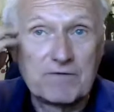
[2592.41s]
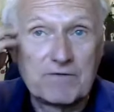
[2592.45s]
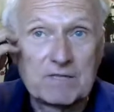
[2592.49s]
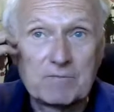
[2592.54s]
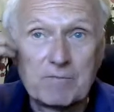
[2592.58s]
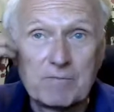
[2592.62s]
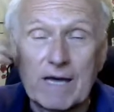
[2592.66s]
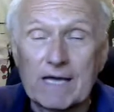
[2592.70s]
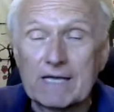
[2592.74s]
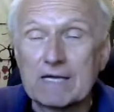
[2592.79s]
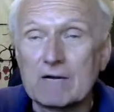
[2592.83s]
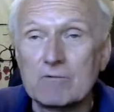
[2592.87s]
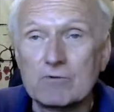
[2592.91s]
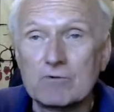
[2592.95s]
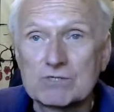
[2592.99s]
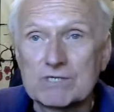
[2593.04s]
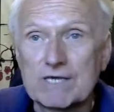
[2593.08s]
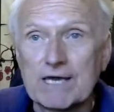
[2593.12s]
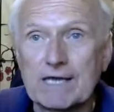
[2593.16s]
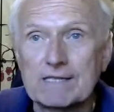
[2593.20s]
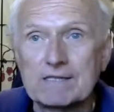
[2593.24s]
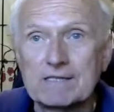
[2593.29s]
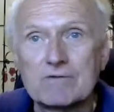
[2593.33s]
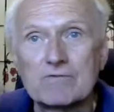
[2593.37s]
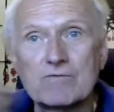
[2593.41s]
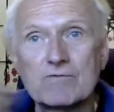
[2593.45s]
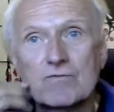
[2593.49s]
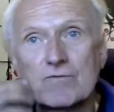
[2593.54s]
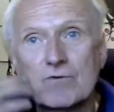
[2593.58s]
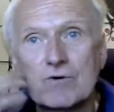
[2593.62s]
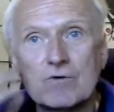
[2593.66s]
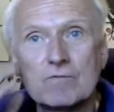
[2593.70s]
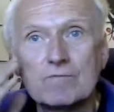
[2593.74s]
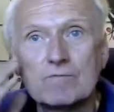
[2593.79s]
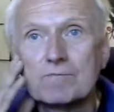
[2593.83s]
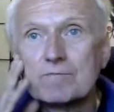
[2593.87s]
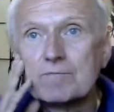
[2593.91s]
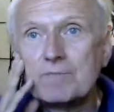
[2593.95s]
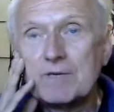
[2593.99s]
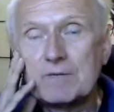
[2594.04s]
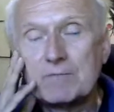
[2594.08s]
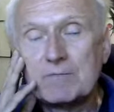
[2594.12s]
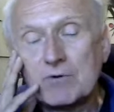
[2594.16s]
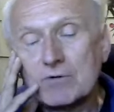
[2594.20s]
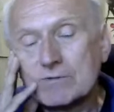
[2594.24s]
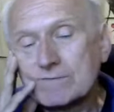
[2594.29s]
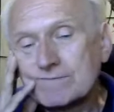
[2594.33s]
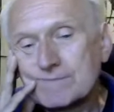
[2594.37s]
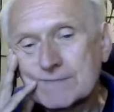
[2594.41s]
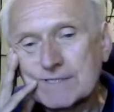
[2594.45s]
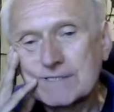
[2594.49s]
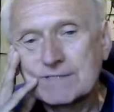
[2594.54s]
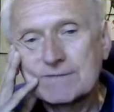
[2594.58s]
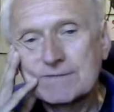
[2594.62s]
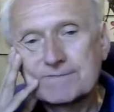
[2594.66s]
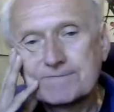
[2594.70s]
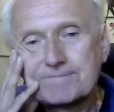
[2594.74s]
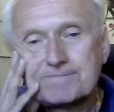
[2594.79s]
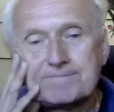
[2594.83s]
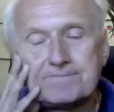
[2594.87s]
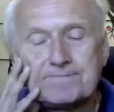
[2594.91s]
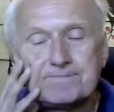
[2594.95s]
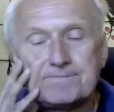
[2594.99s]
feedback I was getting from people, you know.